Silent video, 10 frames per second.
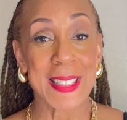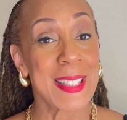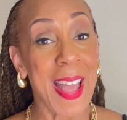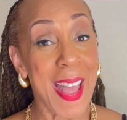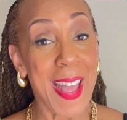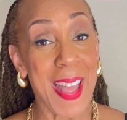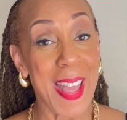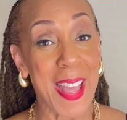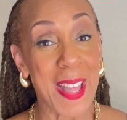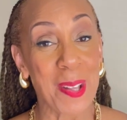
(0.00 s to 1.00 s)

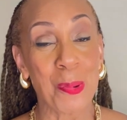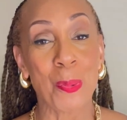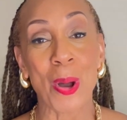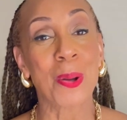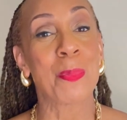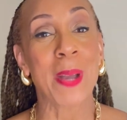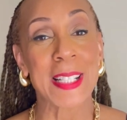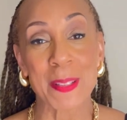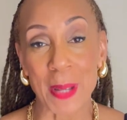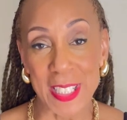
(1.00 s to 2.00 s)
day. Welcome back
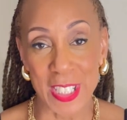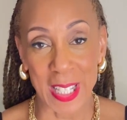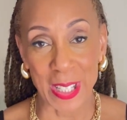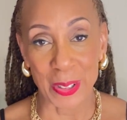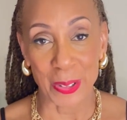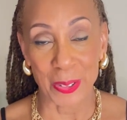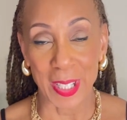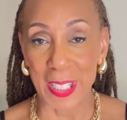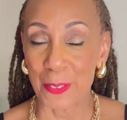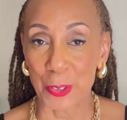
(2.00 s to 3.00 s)
to my channel.
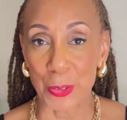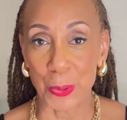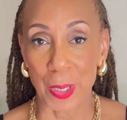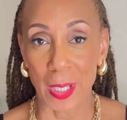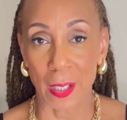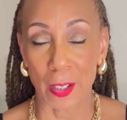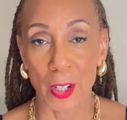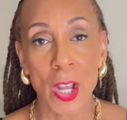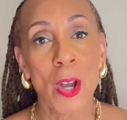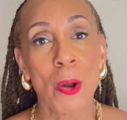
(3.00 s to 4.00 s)
And if you're new here,
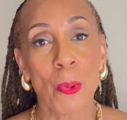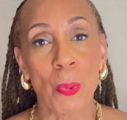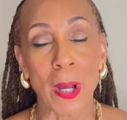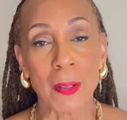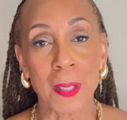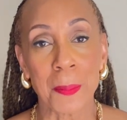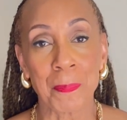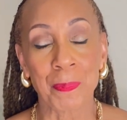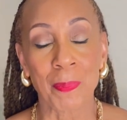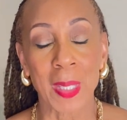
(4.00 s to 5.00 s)
welcome.
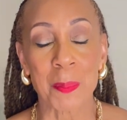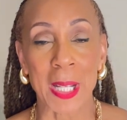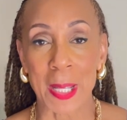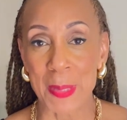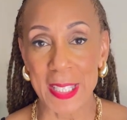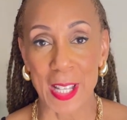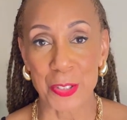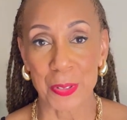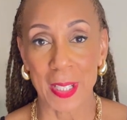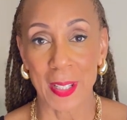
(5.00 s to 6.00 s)
My name is
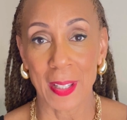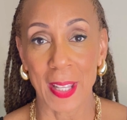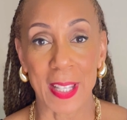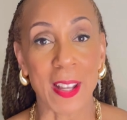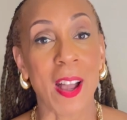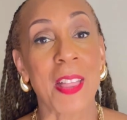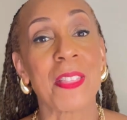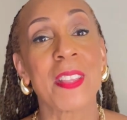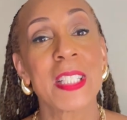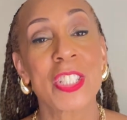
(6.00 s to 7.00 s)
Andrea, and on
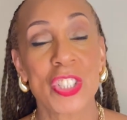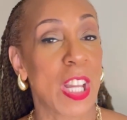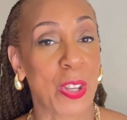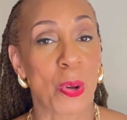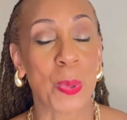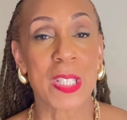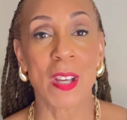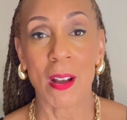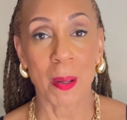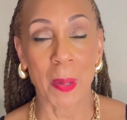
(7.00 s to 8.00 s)
this channel, we
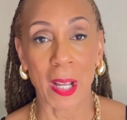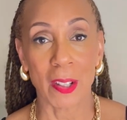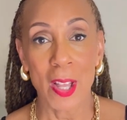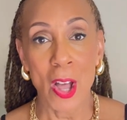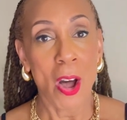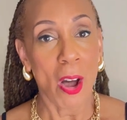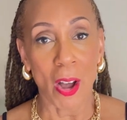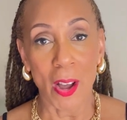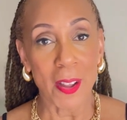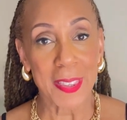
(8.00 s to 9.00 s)
talk about
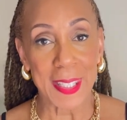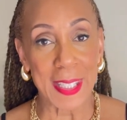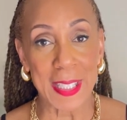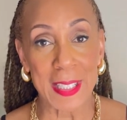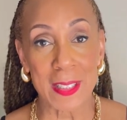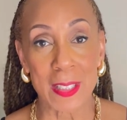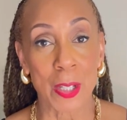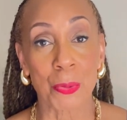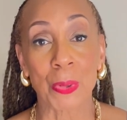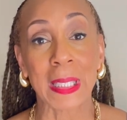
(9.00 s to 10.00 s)
all things
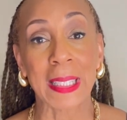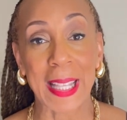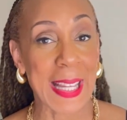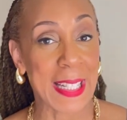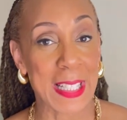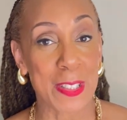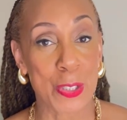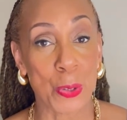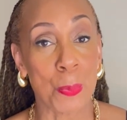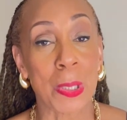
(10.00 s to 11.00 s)
related
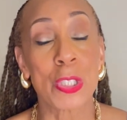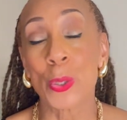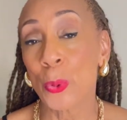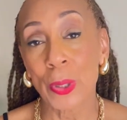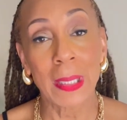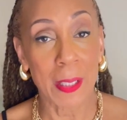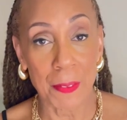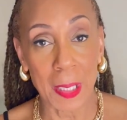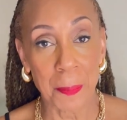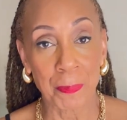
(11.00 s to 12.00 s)
to mature
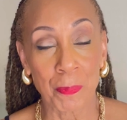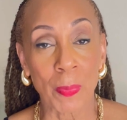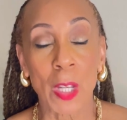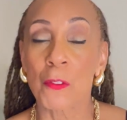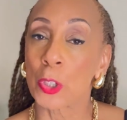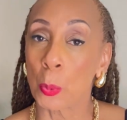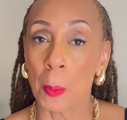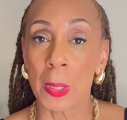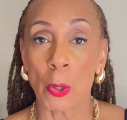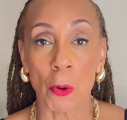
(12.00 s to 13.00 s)
living for the
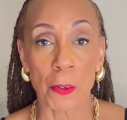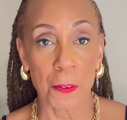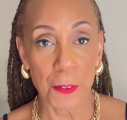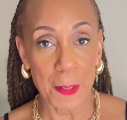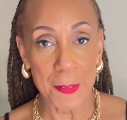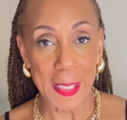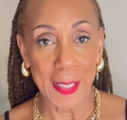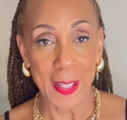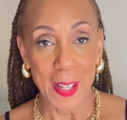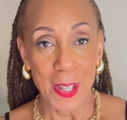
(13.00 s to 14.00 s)
woman over 50.
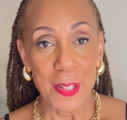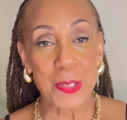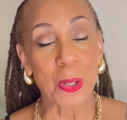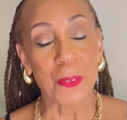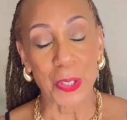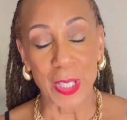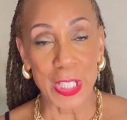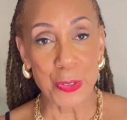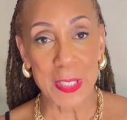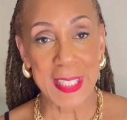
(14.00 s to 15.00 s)
So if you're
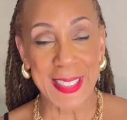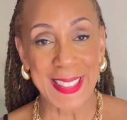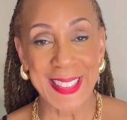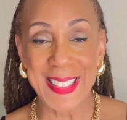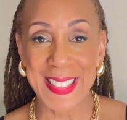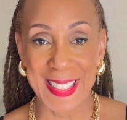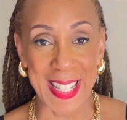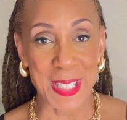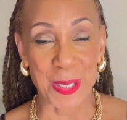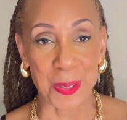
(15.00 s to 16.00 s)
interested, stay
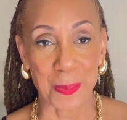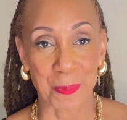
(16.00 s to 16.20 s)
tuned.